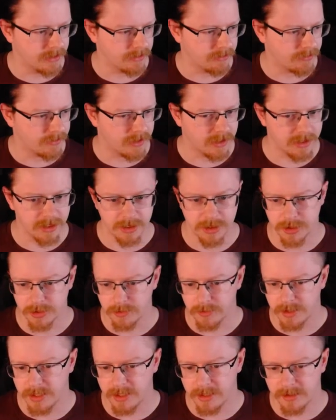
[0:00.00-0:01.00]
if I
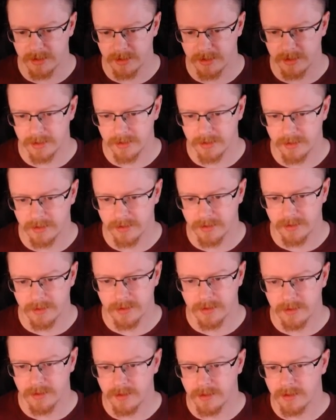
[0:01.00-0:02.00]
show here
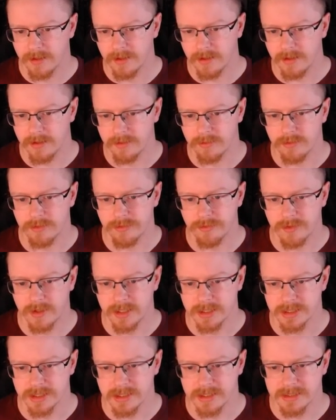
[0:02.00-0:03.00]
and
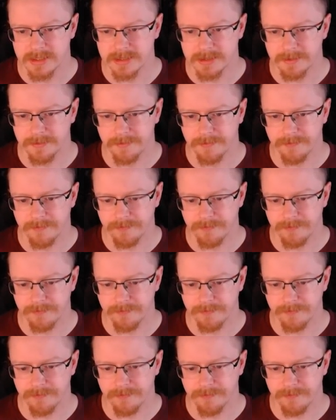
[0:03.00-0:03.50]
refresh this,